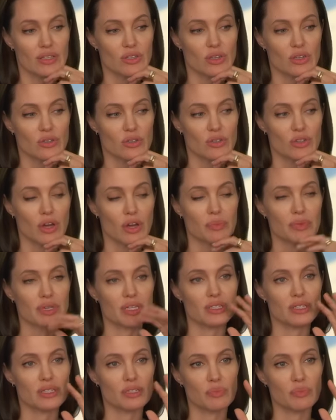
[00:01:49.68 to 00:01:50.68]
also taught me
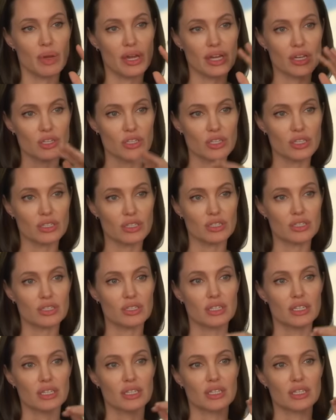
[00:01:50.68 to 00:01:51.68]
is this patience
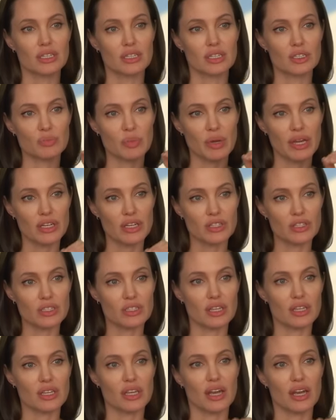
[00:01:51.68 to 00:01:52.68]

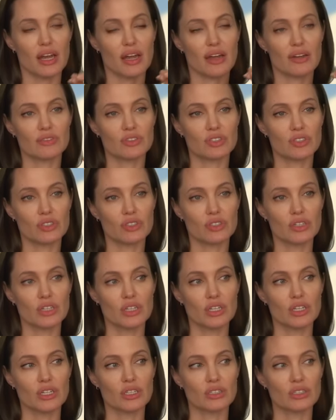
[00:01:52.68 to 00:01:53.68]
that they have to
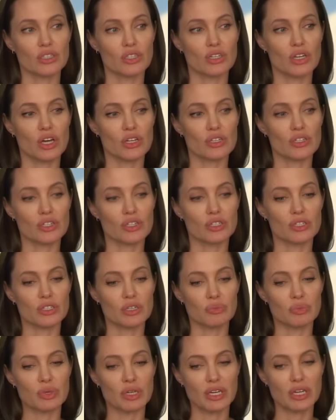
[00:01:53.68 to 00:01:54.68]
not just
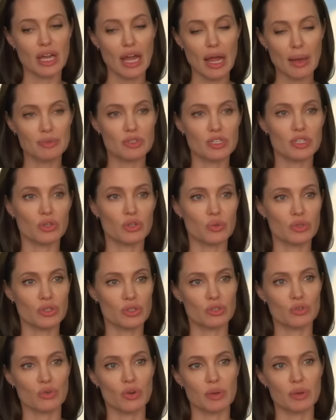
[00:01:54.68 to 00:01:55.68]
be absolute with the
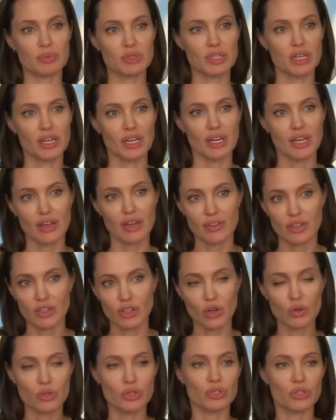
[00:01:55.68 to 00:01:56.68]
script and then
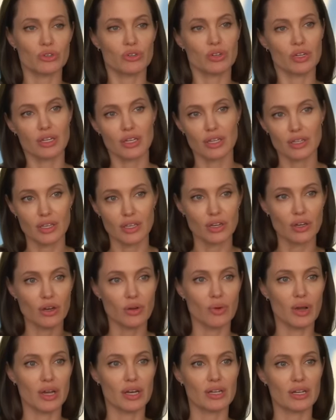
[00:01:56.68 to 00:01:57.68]
go shoot it and then
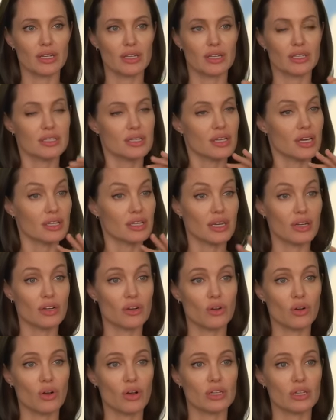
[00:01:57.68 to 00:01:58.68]
go edit it. It's not that
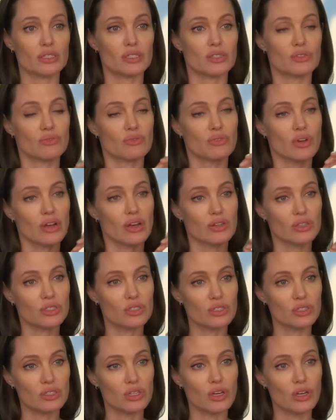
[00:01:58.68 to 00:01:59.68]
at all. It's this very
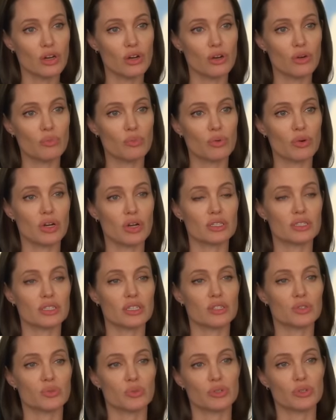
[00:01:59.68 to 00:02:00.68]
slow
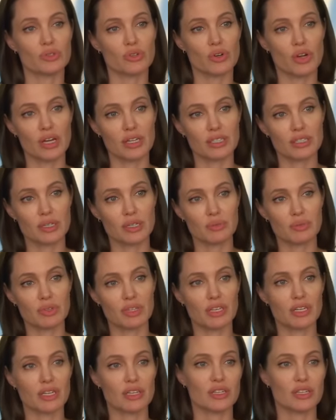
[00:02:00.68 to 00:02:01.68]
process where you try
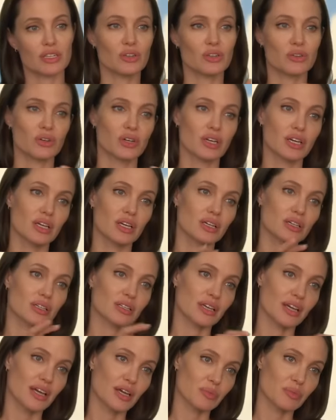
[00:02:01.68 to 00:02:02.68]
something you
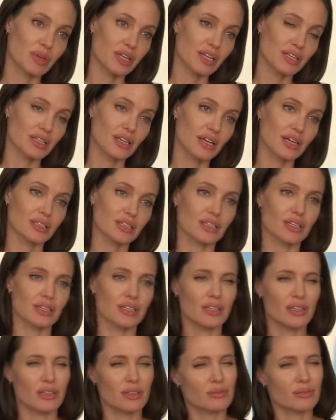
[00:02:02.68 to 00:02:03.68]
animate it lightly
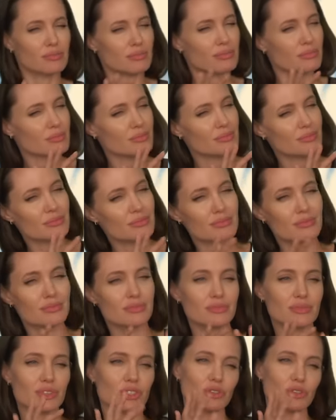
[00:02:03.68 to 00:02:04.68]
and then you
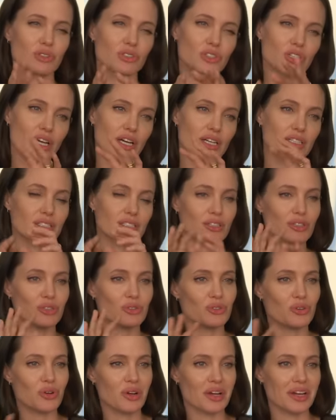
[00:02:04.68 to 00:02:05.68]
adjust and you
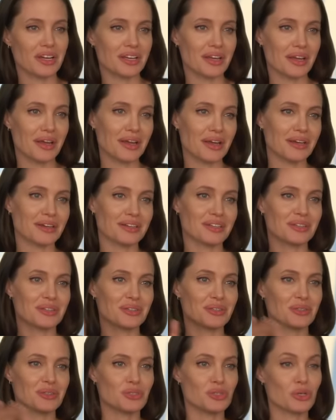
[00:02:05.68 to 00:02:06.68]
try again.
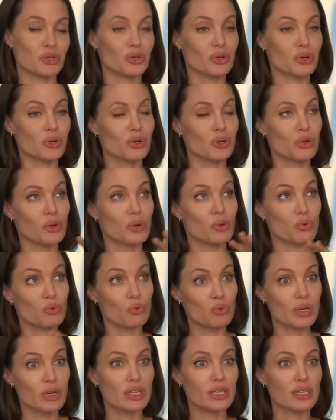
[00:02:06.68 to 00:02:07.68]
And so you're
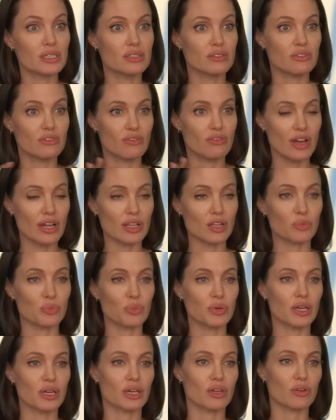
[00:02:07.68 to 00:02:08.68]
really
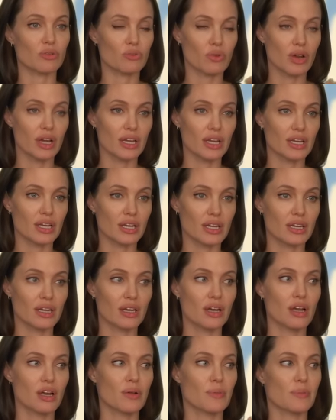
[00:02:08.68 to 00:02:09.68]
developing and writing
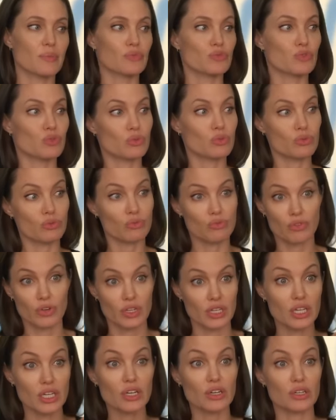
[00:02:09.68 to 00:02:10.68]
for
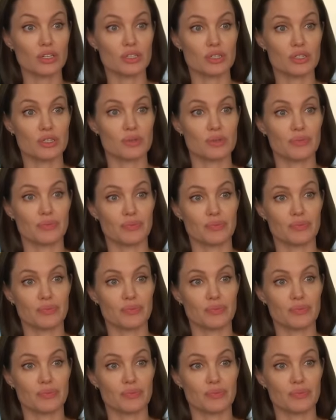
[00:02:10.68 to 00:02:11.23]
years.